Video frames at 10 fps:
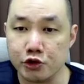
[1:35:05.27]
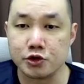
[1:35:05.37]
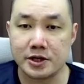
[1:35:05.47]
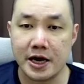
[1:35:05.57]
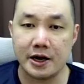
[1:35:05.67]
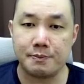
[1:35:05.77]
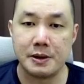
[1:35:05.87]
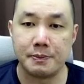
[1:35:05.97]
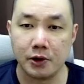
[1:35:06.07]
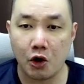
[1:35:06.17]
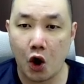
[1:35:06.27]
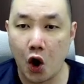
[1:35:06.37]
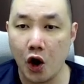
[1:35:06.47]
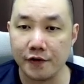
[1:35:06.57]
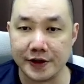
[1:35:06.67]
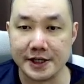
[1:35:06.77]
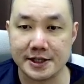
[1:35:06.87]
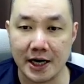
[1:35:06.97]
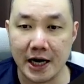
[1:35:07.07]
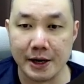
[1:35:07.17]
to take people all this
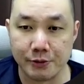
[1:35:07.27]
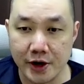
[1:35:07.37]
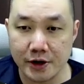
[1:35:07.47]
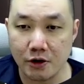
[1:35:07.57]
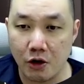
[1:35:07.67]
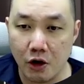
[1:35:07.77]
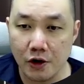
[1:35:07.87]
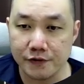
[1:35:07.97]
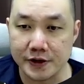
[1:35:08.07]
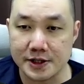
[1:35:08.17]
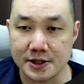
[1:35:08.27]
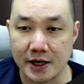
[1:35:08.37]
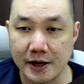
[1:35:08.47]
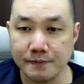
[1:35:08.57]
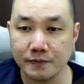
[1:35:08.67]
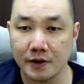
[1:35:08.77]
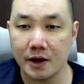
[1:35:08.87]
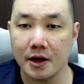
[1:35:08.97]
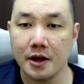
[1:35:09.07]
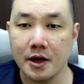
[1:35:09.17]
time, right? All of this time,
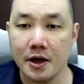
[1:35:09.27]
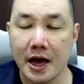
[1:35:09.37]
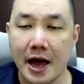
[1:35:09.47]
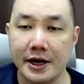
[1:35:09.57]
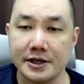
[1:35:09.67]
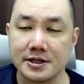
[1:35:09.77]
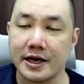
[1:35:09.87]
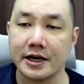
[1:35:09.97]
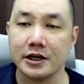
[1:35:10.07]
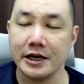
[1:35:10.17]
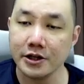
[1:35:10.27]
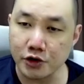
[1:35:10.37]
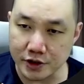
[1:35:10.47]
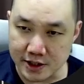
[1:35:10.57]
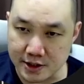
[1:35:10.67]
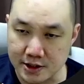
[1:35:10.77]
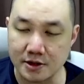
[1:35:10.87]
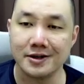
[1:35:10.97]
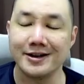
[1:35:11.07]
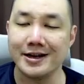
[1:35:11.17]
and it's like
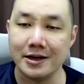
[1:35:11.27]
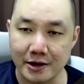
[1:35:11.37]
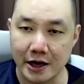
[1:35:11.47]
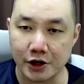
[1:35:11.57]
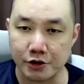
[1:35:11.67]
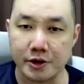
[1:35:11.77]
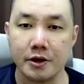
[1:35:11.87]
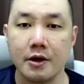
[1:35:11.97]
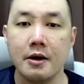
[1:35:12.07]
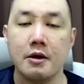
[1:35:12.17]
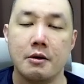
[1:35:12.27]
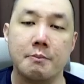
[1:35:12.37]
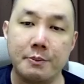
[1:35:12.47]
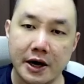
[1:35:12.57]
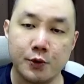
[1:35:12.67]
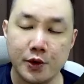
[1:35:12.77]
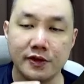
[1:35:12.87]
inconsistent, inaccurate. But with